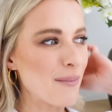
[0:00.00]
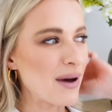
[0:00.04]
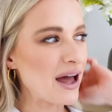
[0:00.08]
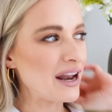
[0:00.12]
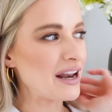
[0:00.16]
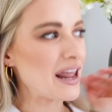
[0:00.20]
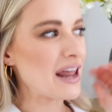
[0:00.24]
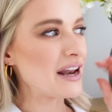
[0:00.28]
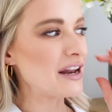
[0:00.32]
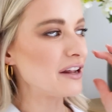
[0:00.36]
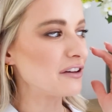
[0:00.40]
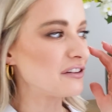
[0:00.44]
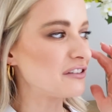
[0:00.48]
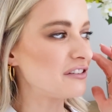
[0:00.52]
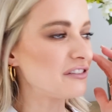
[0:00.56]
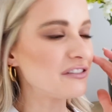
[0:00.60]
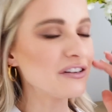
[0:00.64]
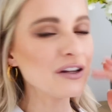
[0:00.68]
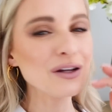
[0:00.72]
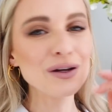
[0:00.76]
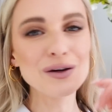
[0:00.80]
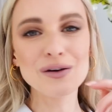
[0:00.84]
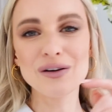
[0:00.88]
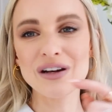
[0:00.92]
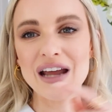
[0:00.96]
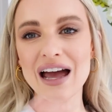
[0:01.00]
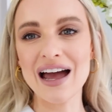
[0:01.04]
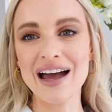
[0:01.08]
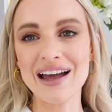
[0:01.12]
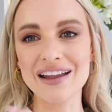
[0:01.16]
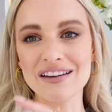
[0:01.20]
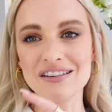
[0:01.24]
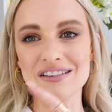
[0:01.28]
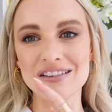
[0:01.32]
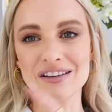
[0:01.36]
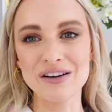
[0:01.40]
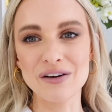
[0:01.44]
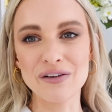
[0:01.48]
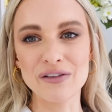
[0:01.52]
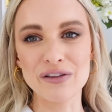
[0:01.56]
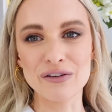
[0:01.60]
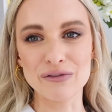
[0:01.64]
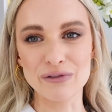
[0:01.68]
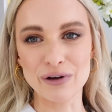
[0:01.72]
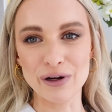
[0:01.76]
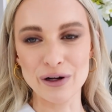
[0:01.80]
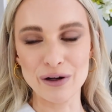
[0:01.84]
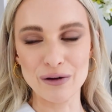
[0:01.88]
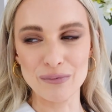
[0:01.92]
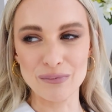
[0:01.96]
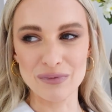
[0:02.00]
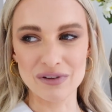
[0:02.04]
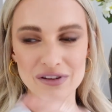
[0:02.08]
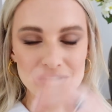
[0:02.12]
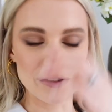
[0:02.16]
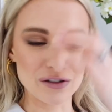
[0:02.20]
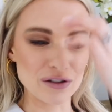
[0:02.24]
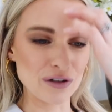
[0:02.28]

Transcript: um, and then as soon as the other rooms are